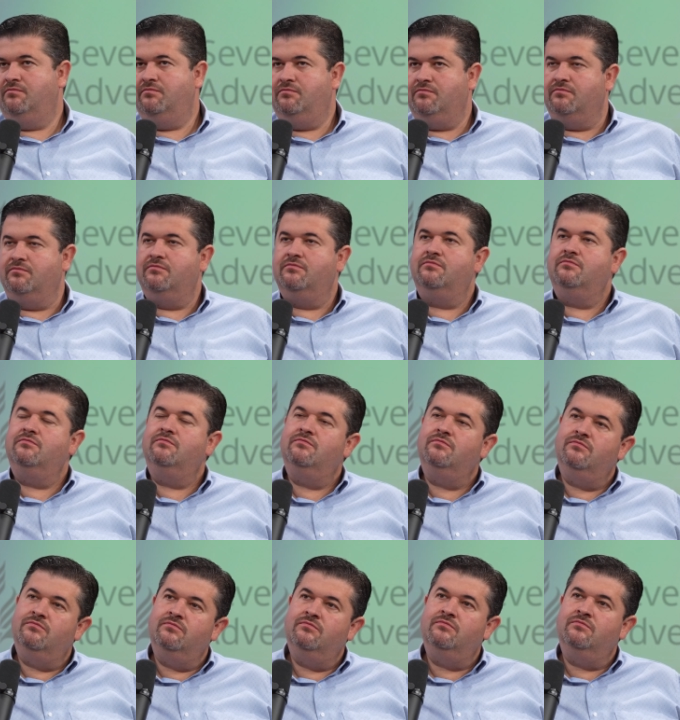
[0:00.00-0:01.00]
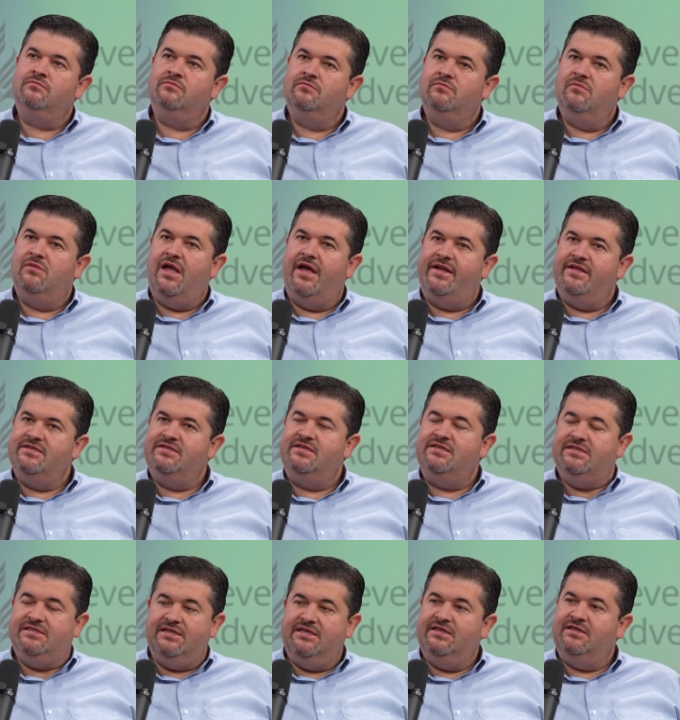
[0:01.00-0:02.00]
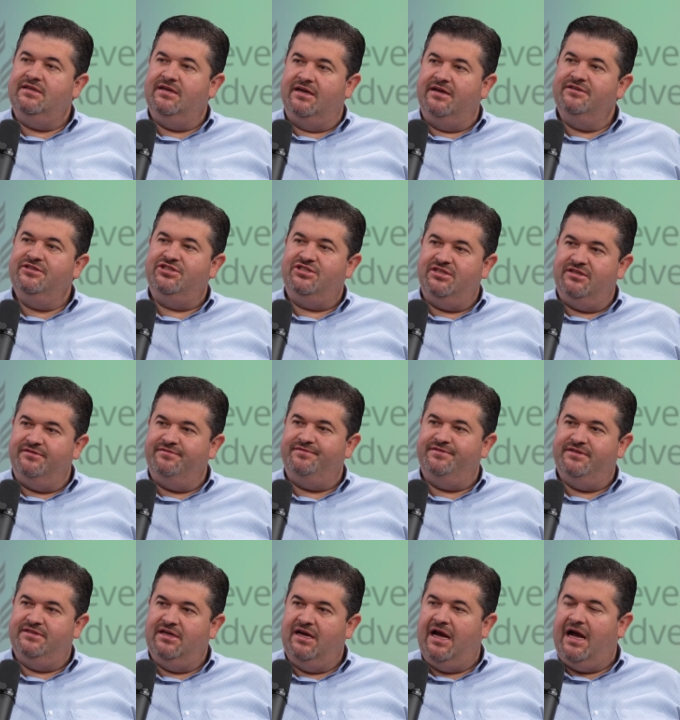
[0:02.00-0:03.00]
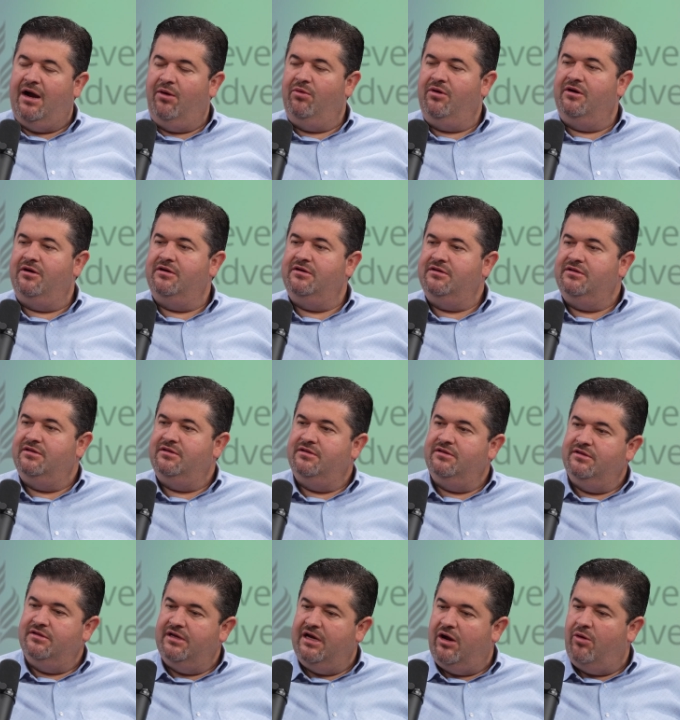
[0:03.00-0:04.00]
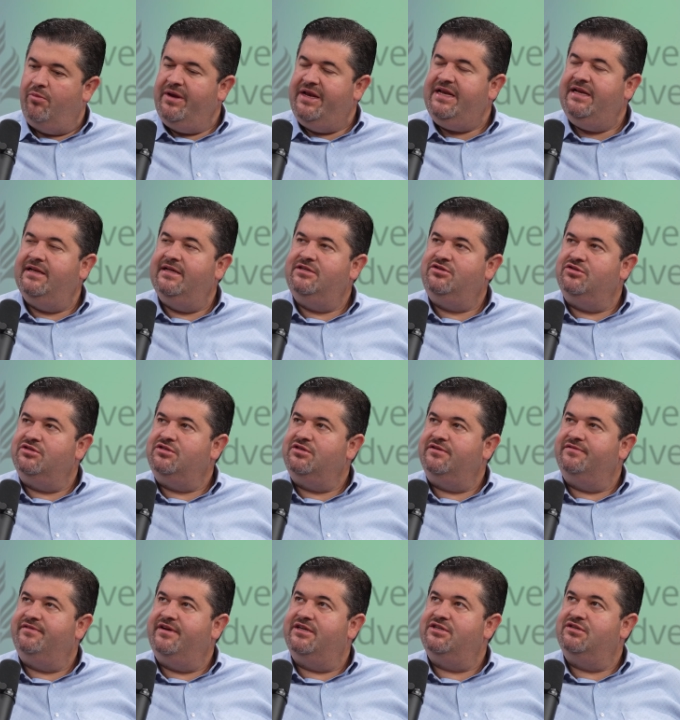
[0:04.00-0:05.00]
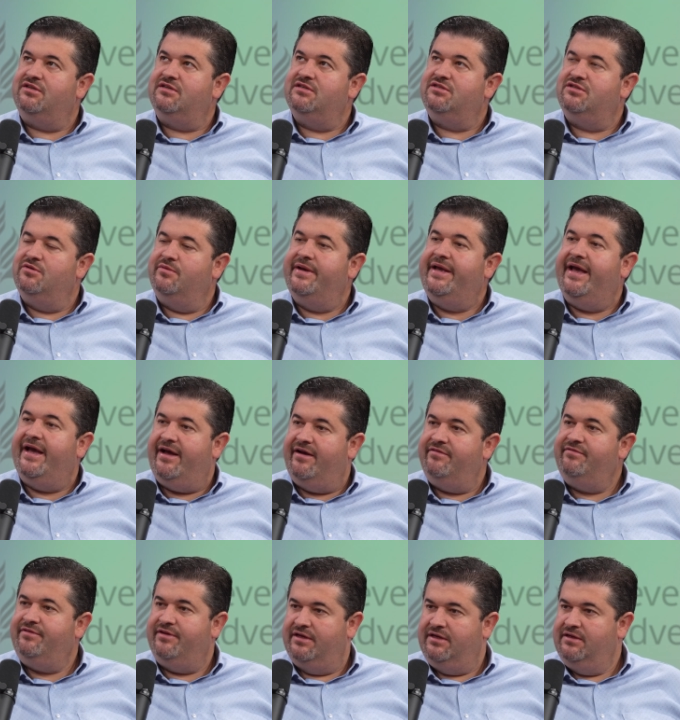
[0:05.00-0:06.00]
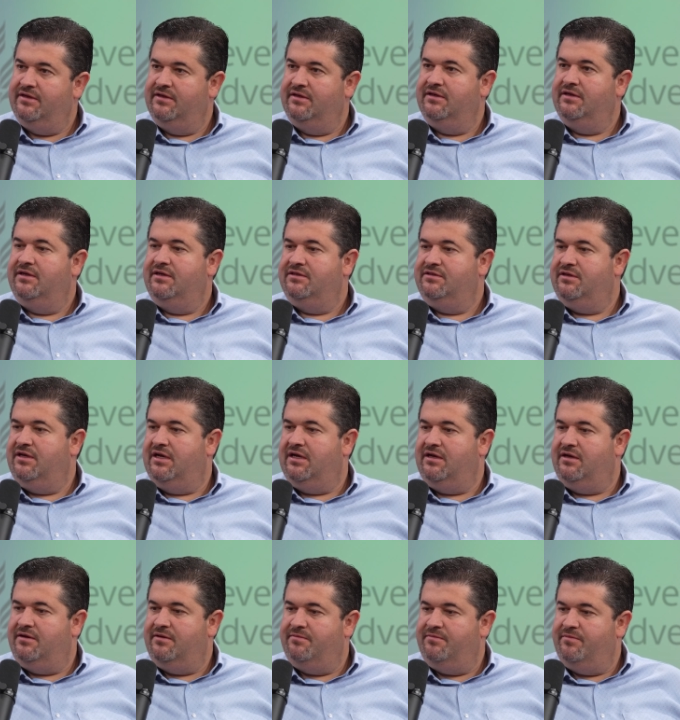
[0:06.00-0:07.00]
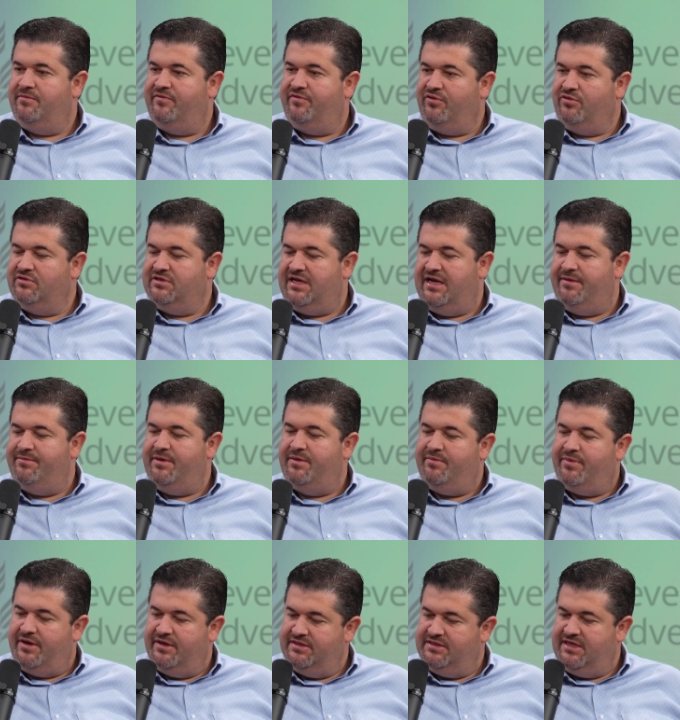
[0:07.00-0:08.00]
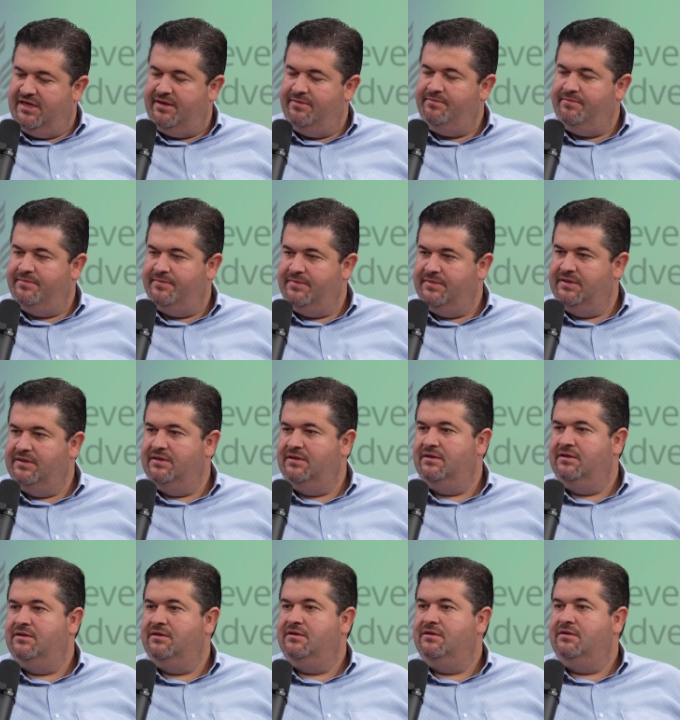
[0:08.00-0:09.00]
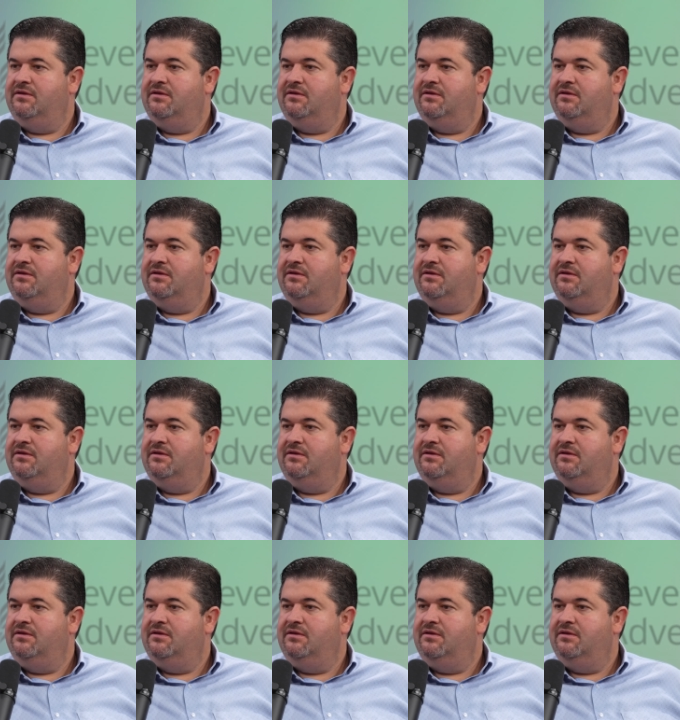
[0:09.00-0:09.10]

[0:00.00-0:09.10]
Hmm. That is indeed a shift. How are how many literature evangelists do we have, um, full time and part time? Hmm.